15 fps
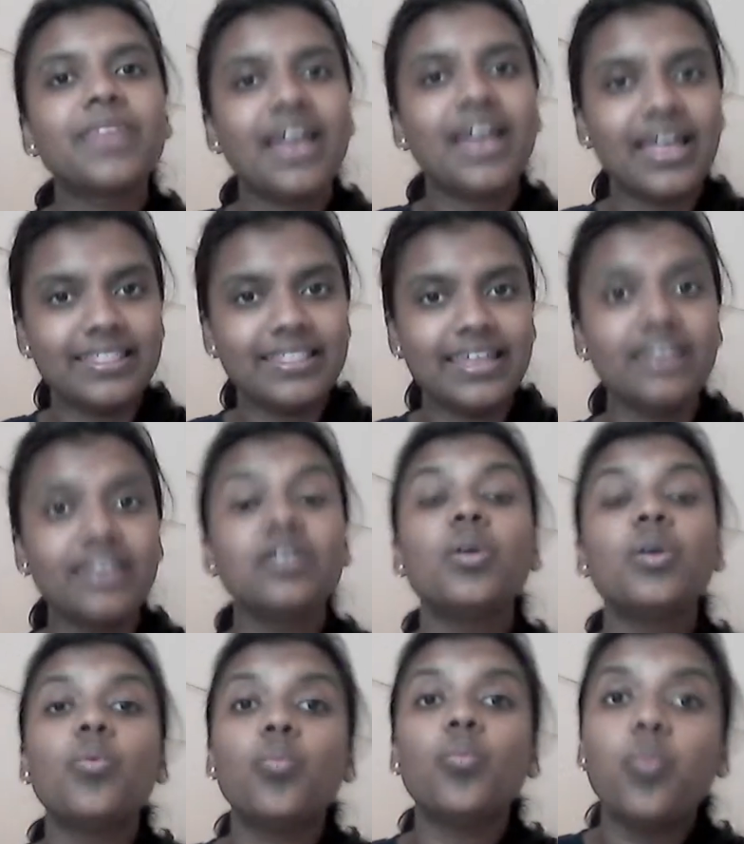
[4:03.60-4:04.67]
And then
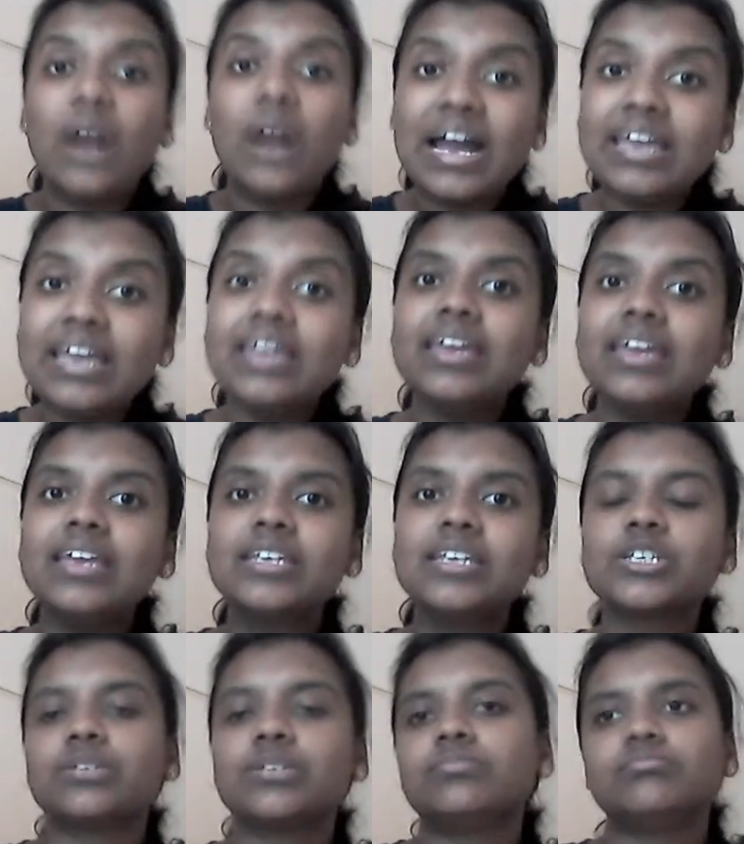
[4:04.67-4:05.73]
why
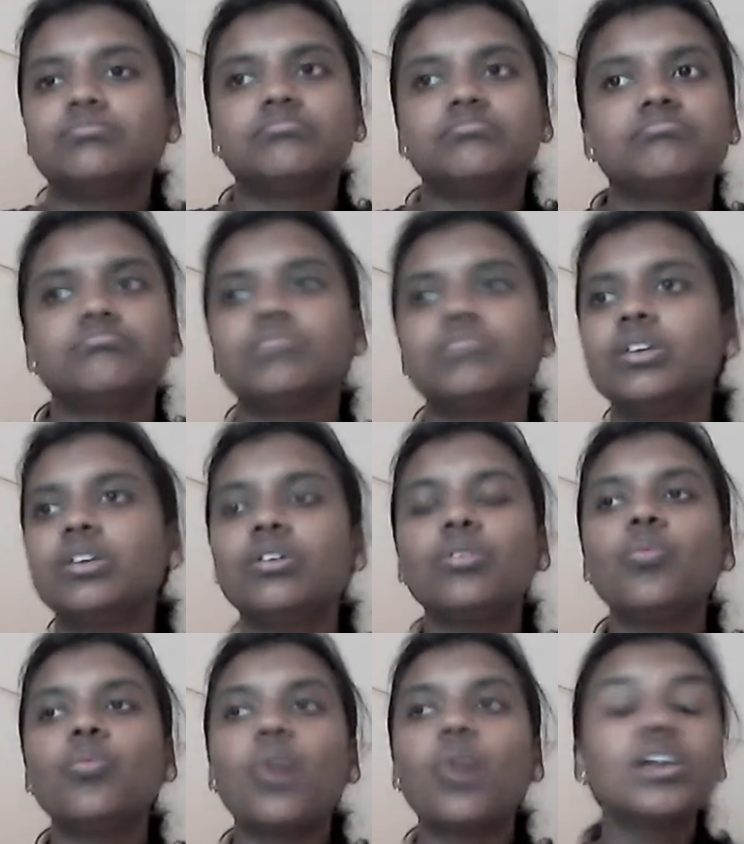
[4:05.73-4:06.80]
it,
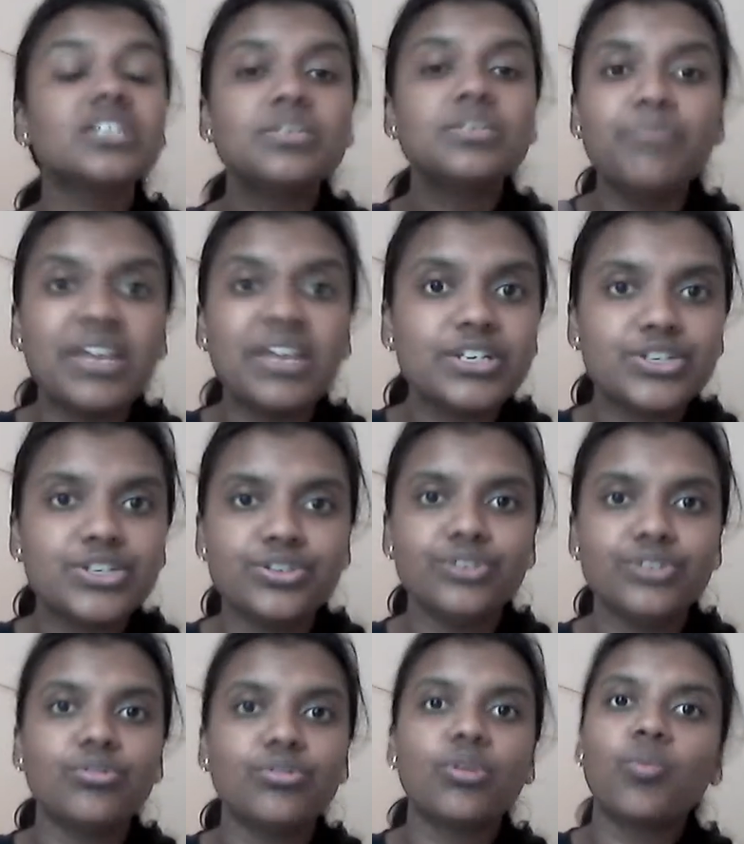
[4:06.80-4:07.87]
what it meant to
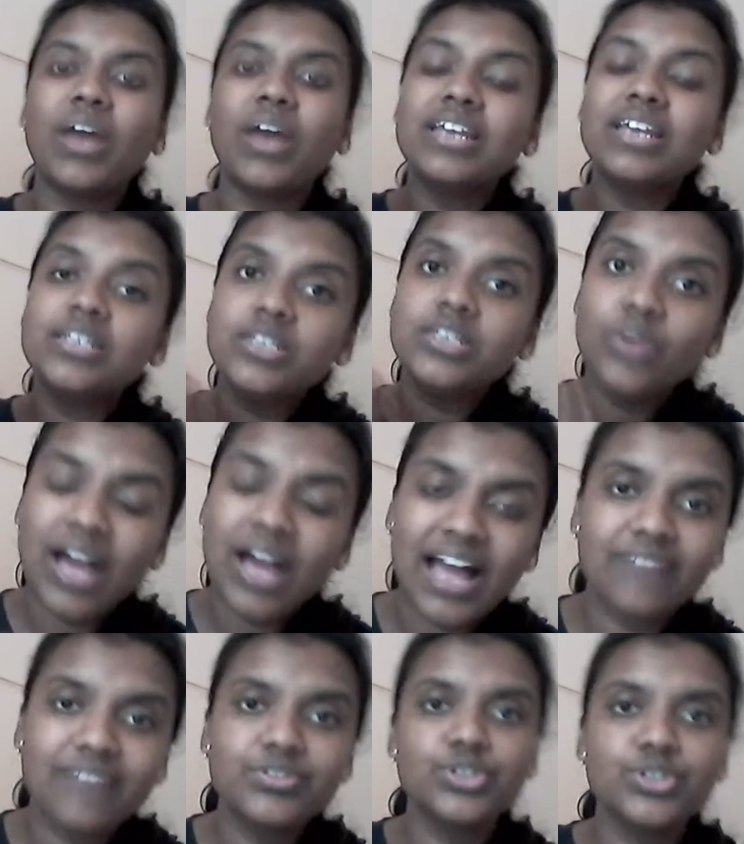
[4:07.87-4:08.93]
you, or why did you
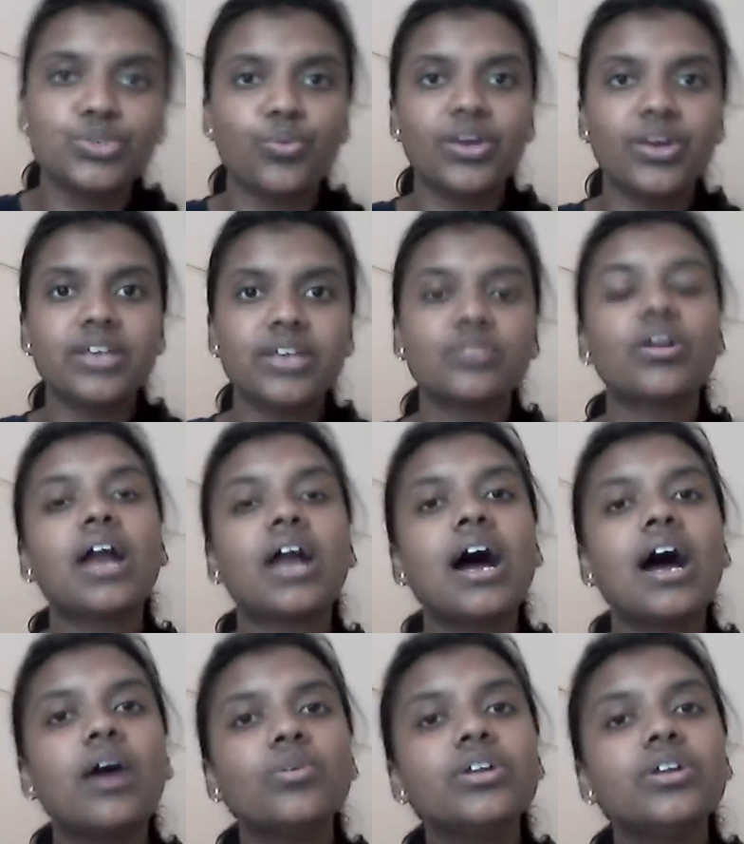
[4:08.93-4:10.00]
have to do it, or
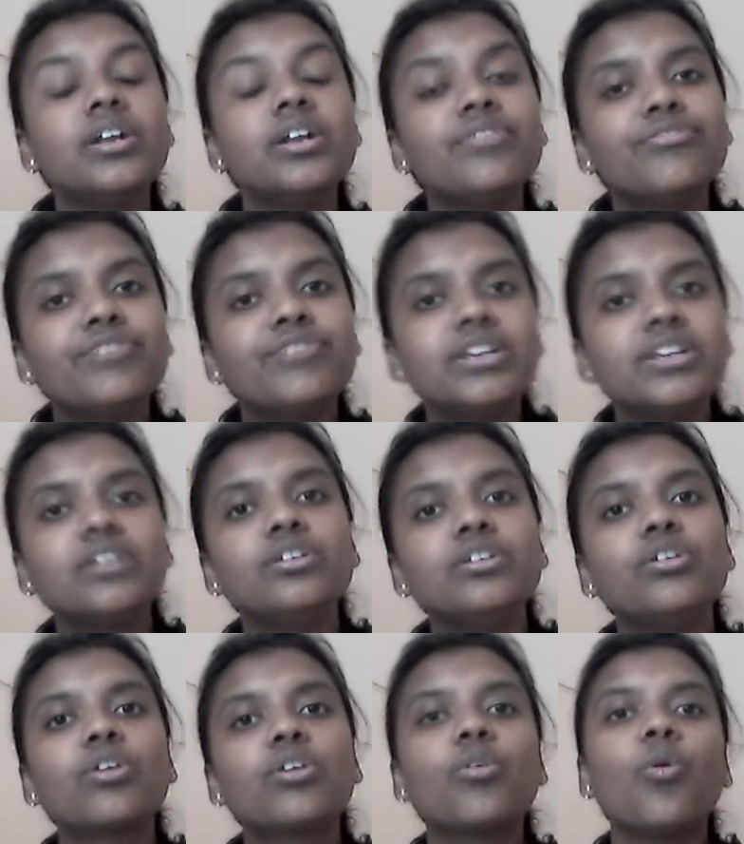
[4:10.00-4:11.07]
how did it fit in
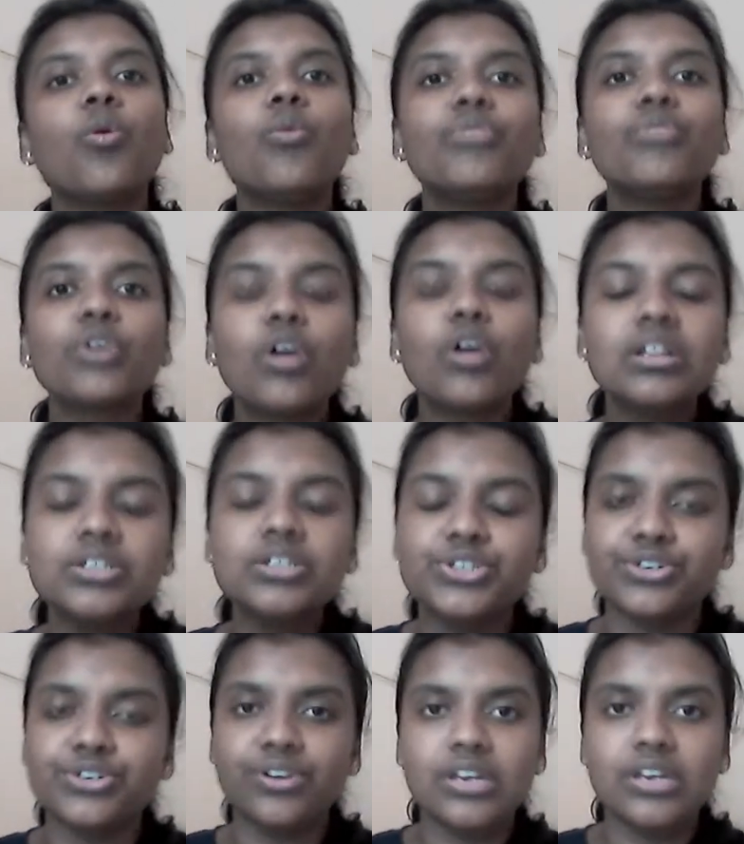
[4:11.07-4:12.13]
your overall
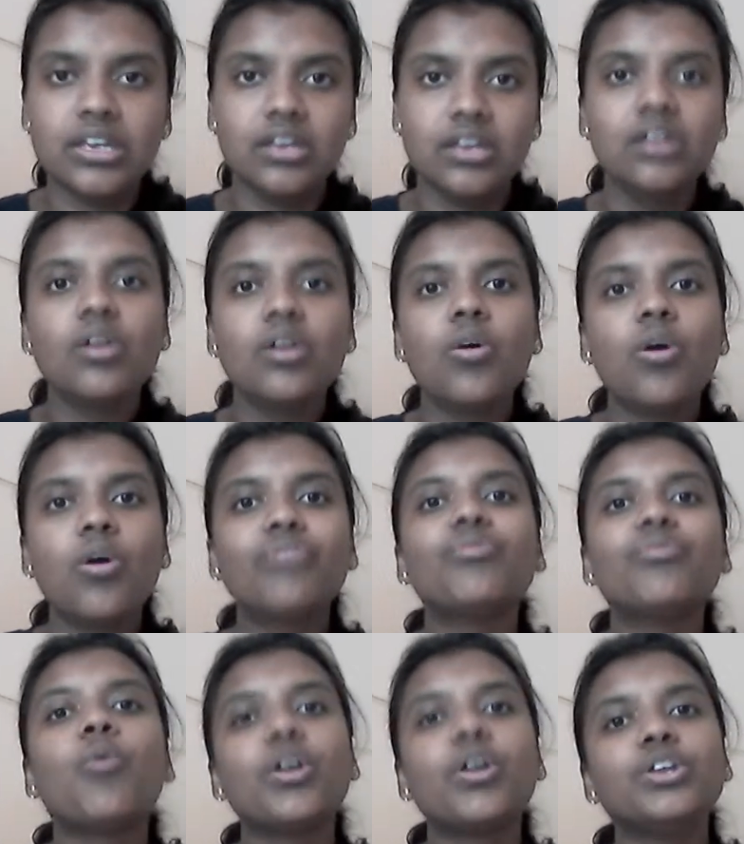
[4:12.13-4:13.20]
journey of
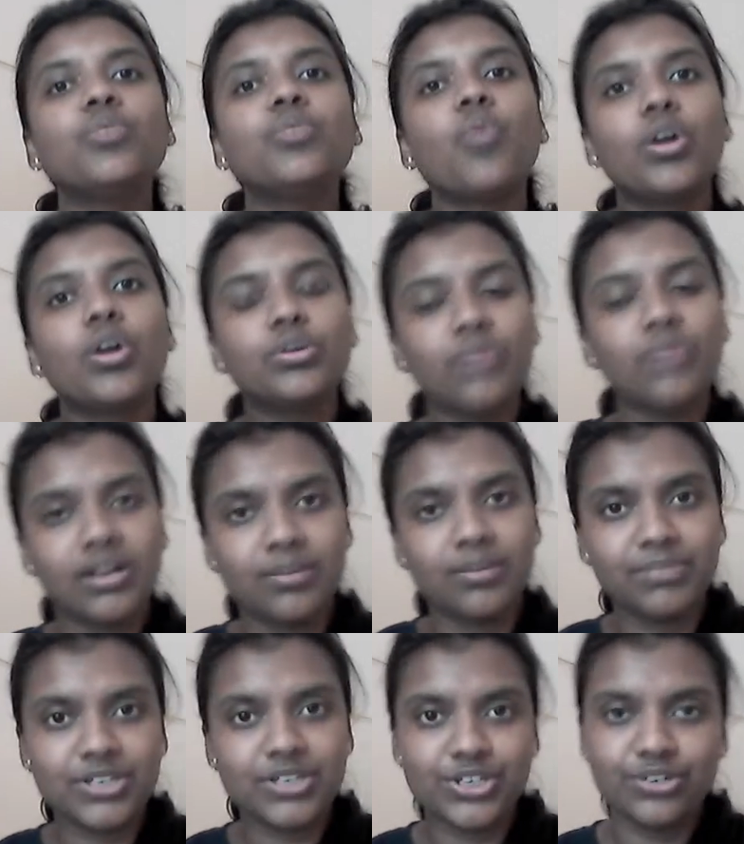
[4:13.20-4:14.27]
what you want to
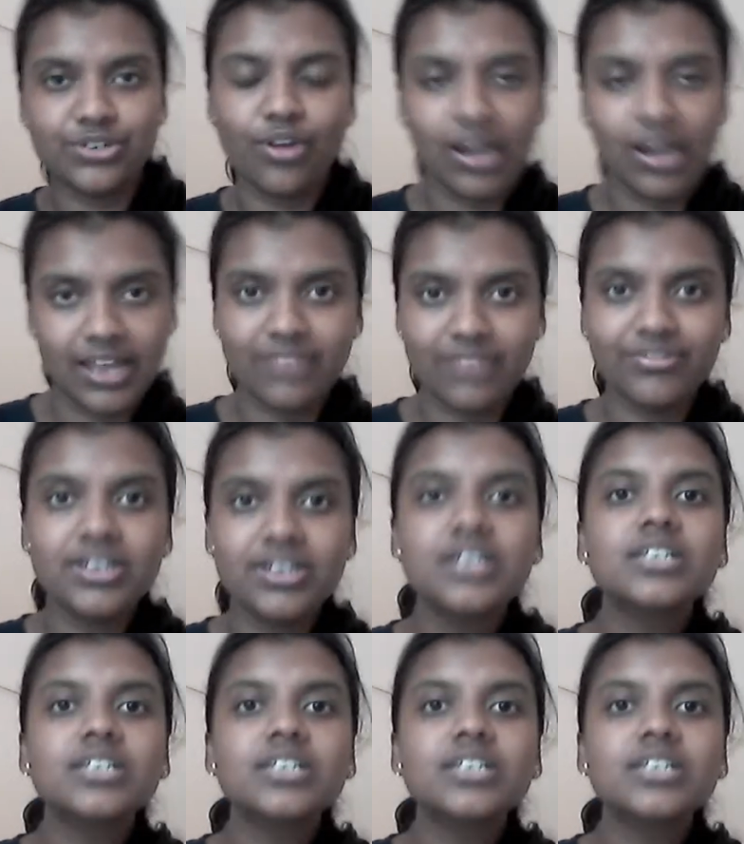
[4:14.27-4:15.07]
accomplish in your life.